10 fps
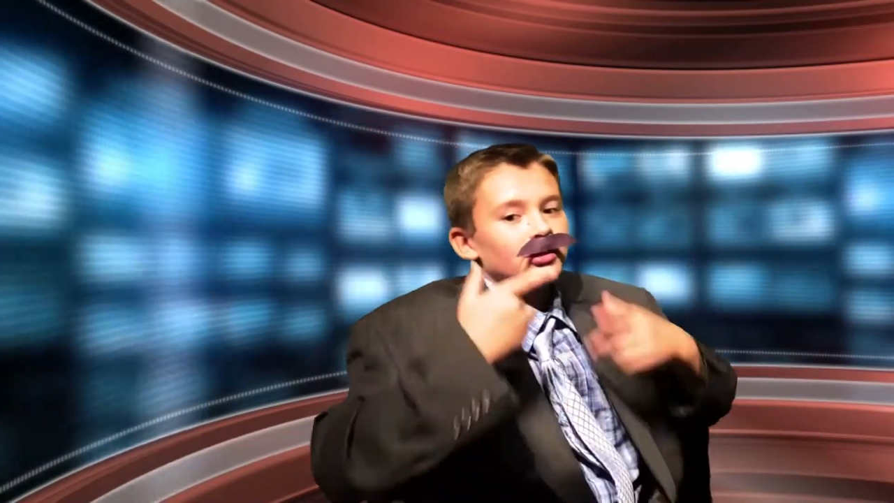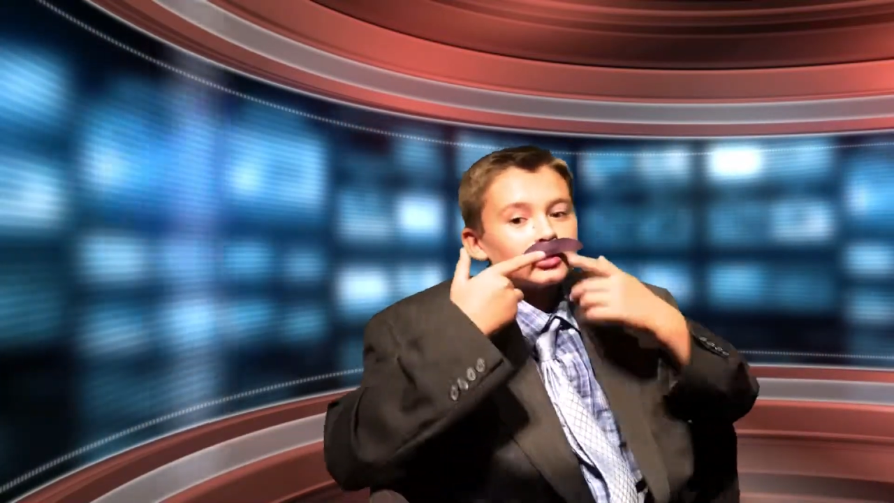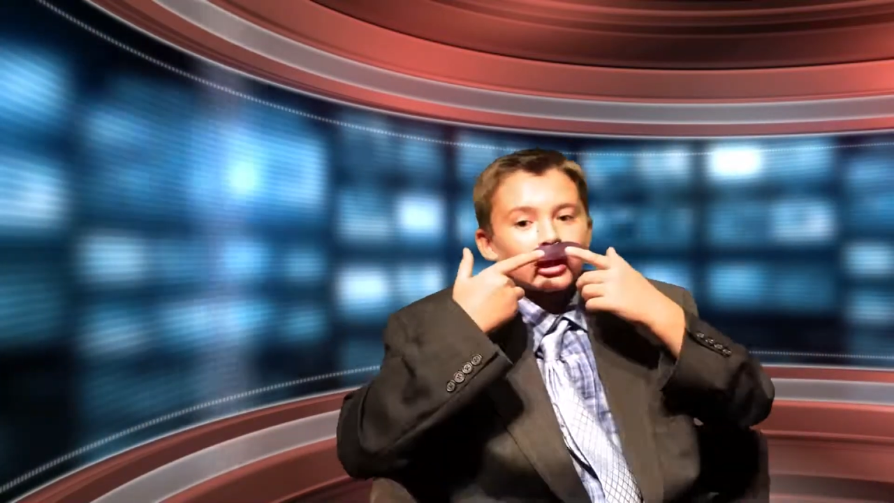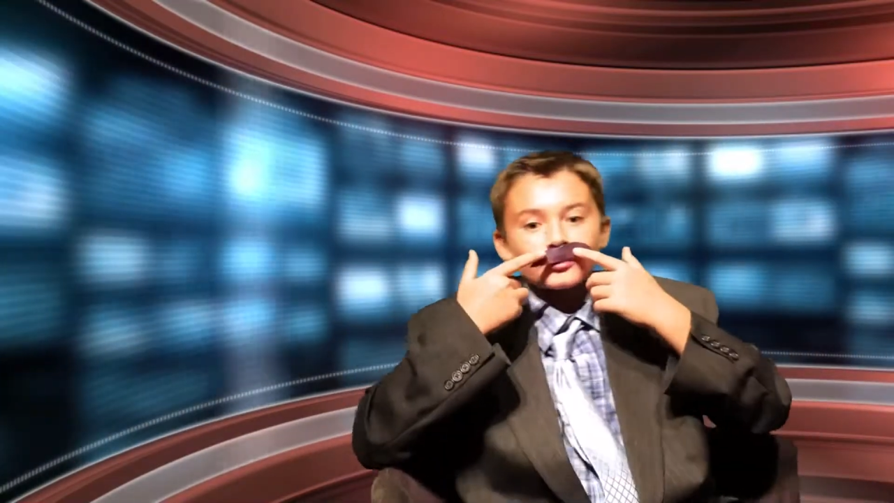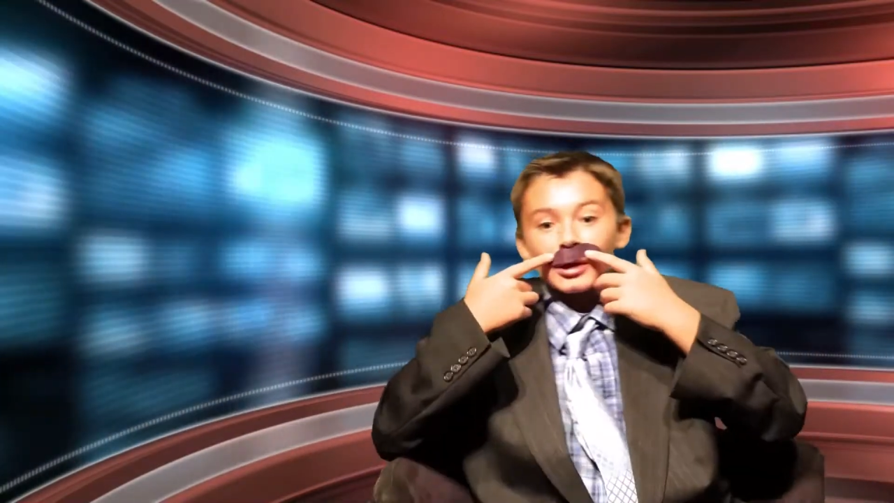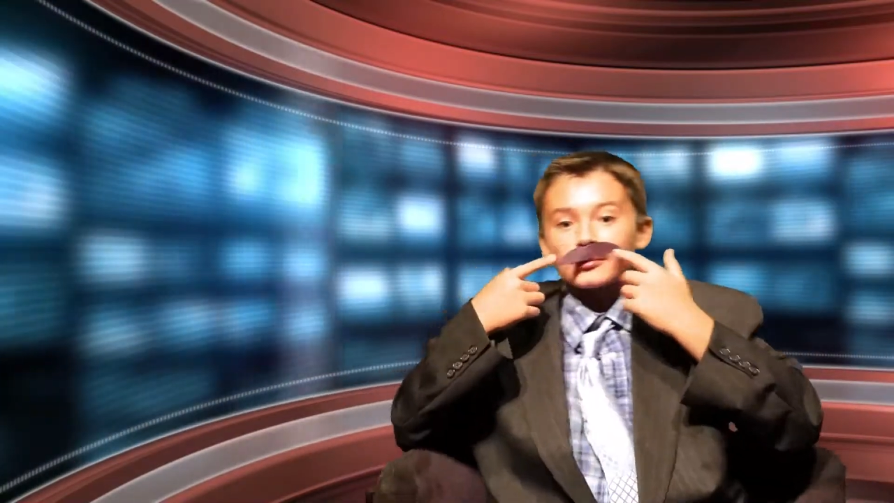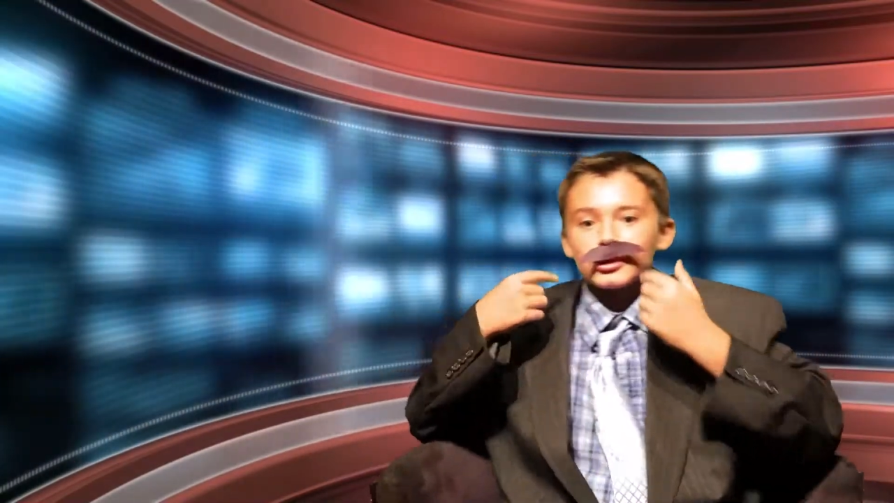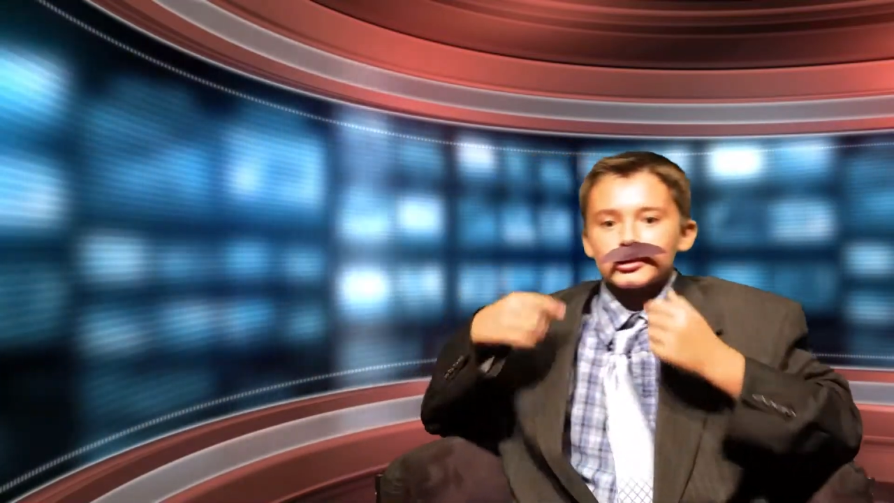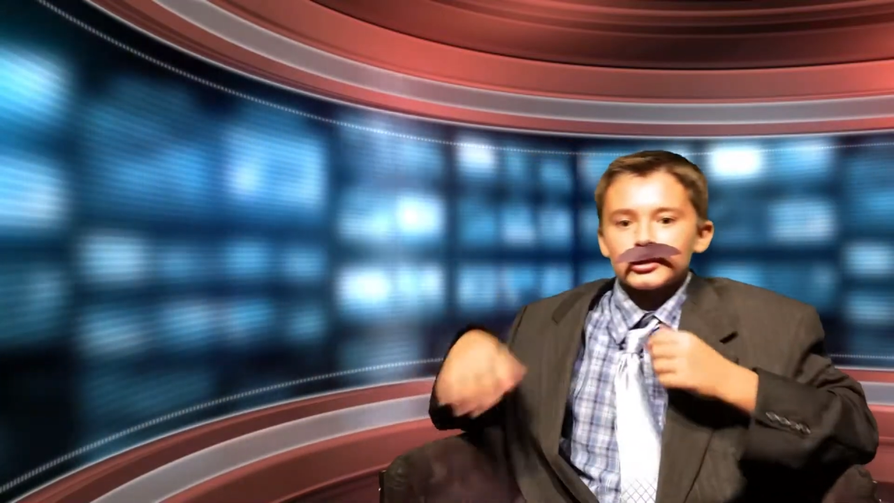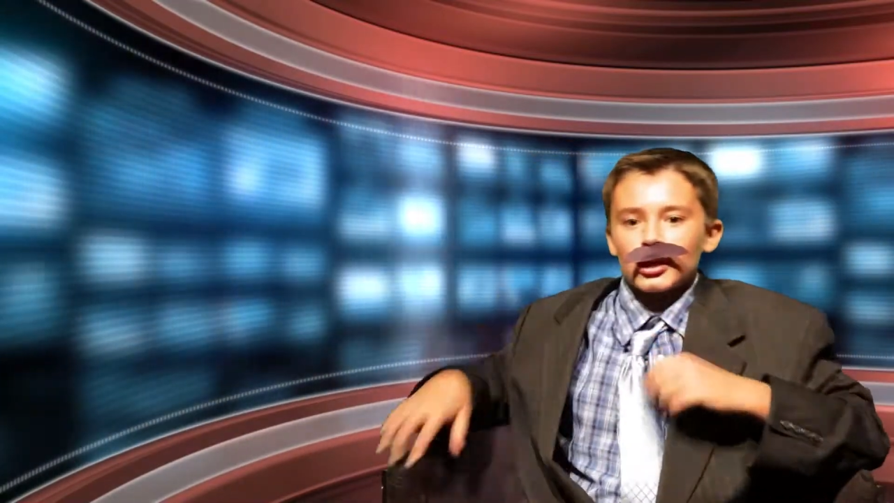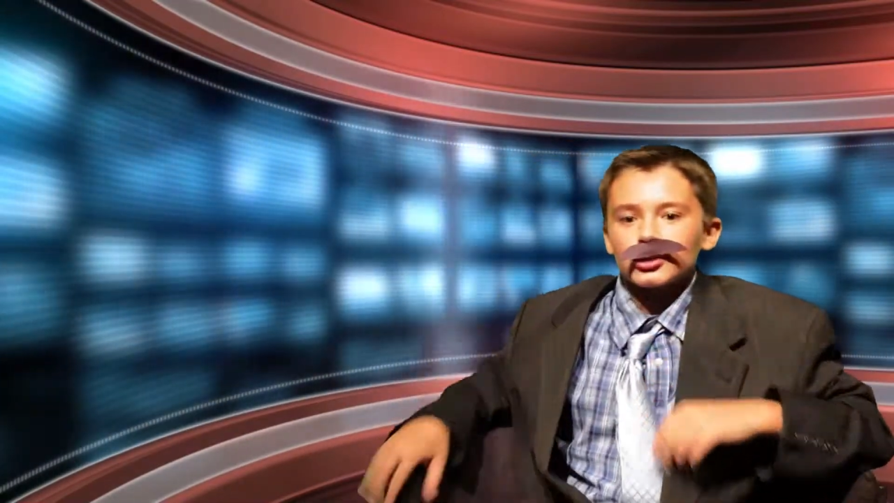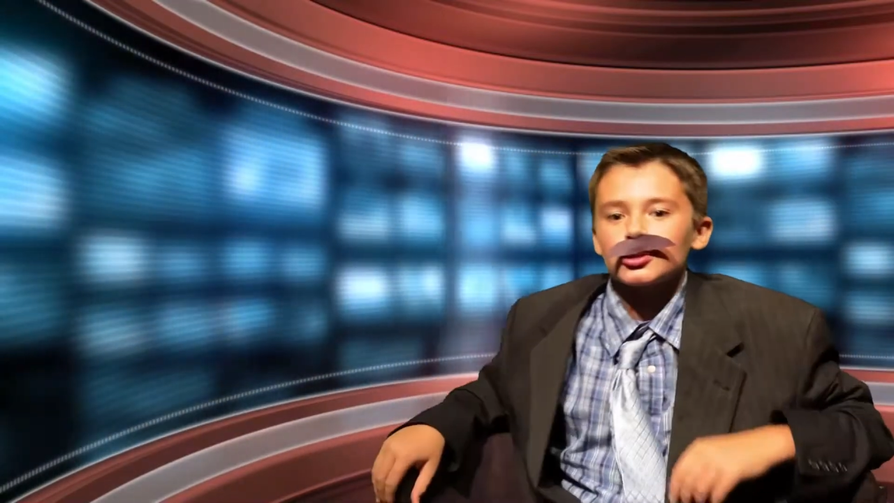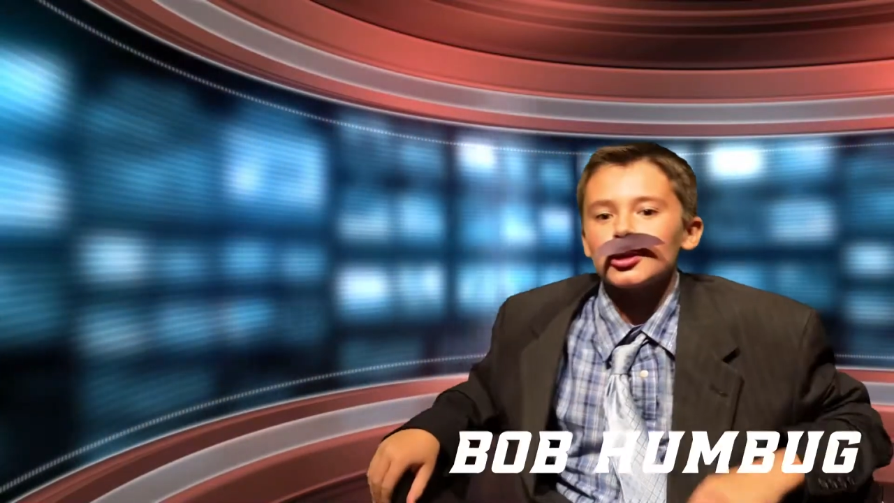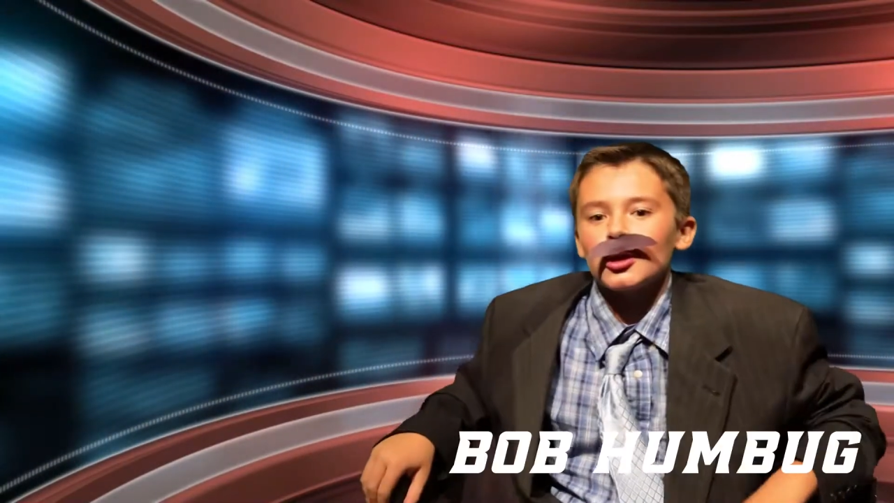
like my mustache.